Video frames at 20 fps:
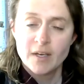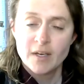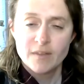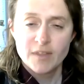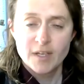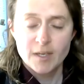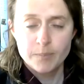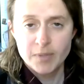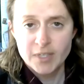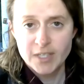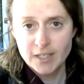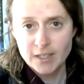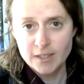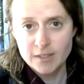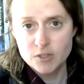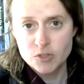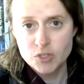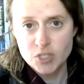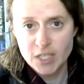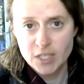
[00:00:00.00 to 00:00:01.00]
That began to
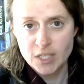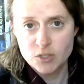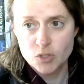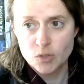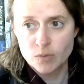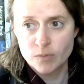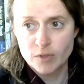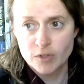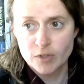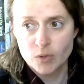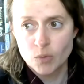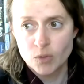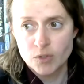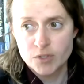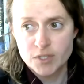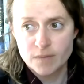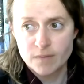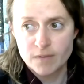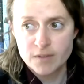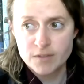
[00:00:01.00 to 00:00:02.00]
change over the course
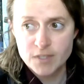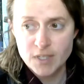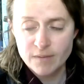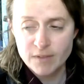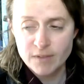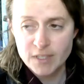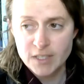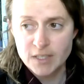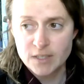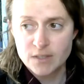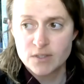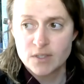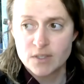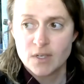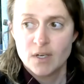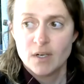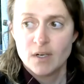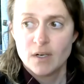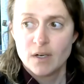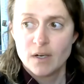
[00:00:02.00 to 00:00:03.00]
of the 70s,
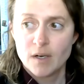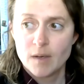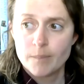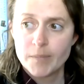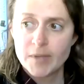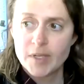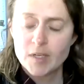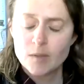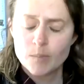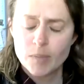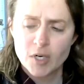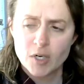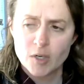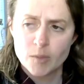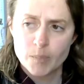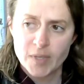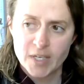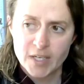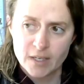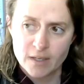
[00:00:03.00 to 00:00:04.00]
in part
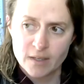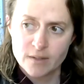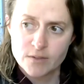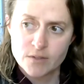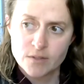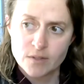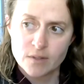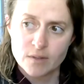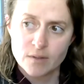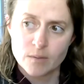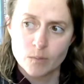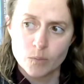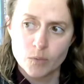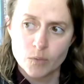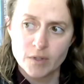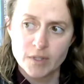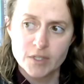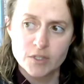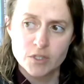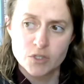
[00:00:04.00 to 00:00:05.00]
because
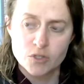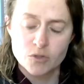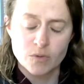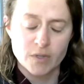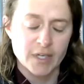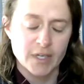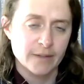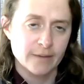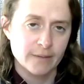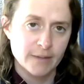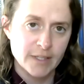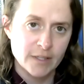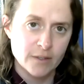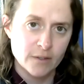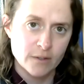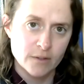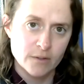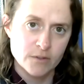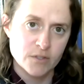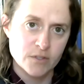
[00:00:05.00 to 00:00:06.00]
religious right
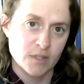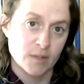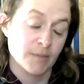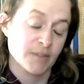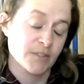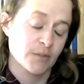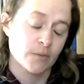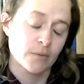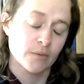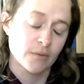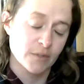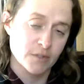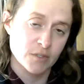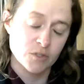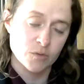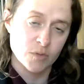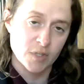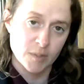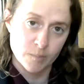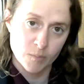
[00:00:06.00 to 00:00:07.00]
leaders, as the
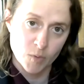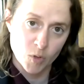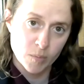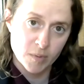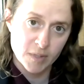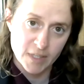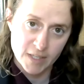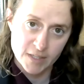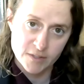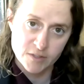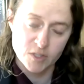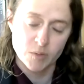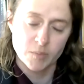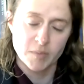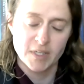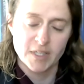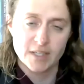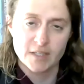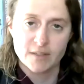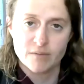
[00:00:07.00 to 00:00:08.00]
religious right mobilized, you
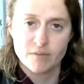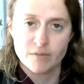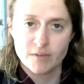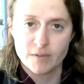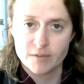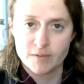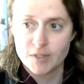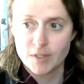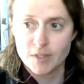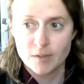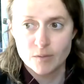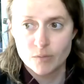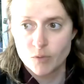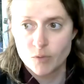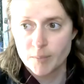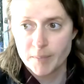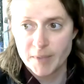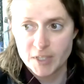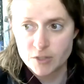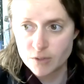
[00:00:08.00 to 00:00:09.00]
began to see the
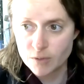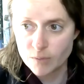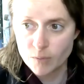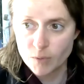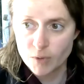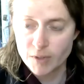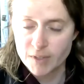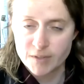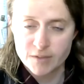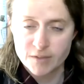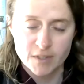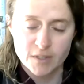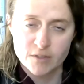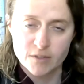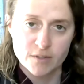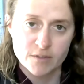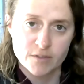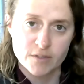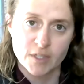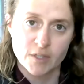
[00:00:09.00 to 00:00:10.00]
formation of
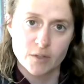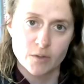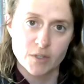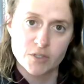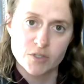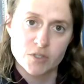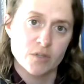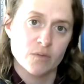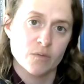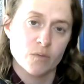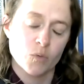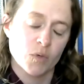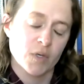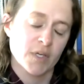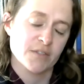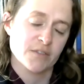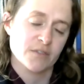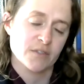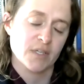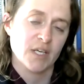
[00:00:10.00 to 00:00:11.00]
organizations like Christian
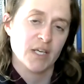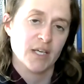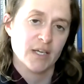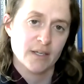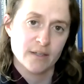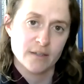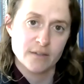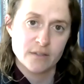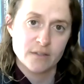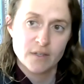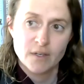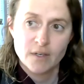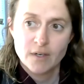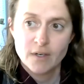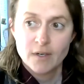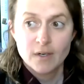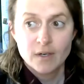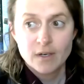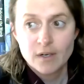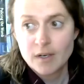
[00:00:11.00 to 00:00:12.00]
Voice and
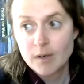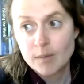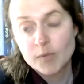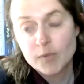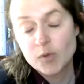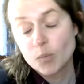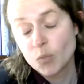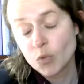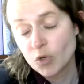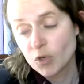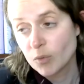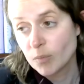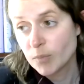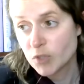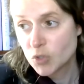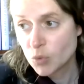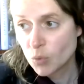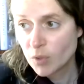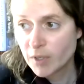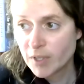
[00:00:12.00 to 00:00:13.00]
the Moral
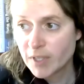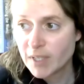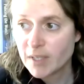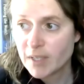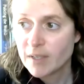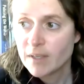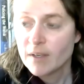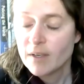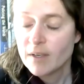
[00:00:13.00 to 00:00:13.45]
Majority,